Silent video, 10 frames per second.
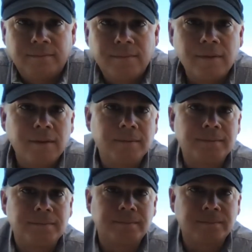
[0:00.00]

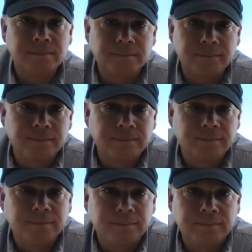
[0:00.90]

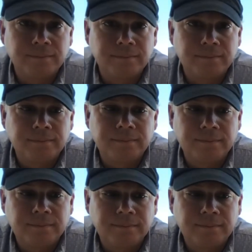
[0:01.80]
No words are spoken by the person on screen.